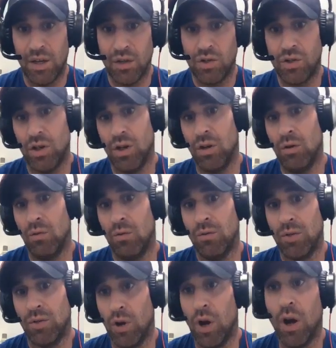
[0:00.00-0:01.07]
So
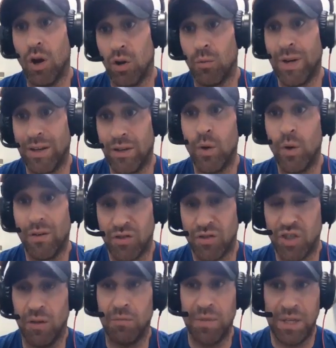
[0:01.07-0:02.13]
we do have
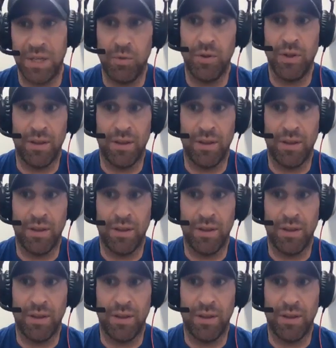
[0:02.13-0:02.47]
some people